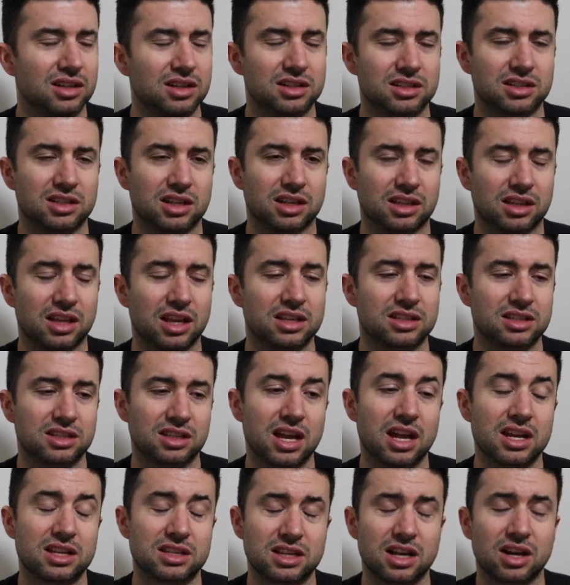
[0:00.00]
it's like that
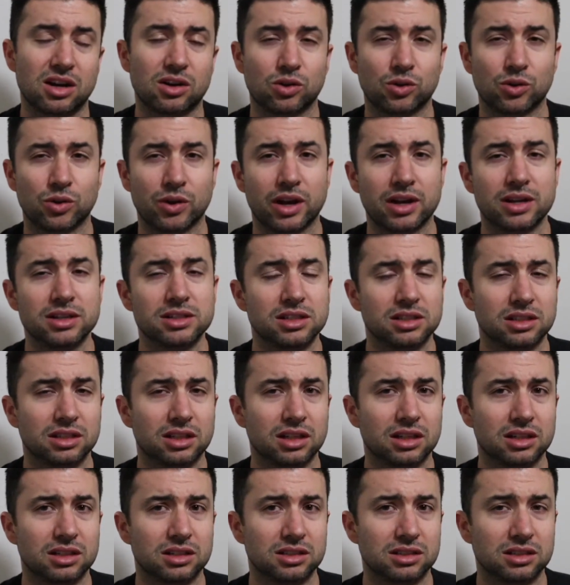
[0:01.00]
that's how crazy
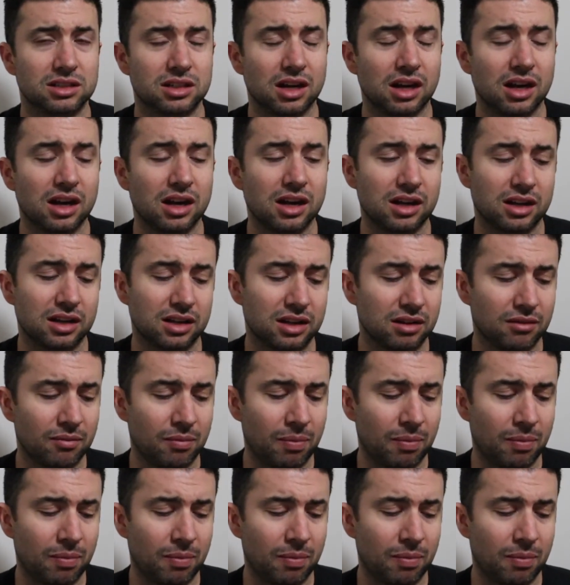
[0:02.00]
things got.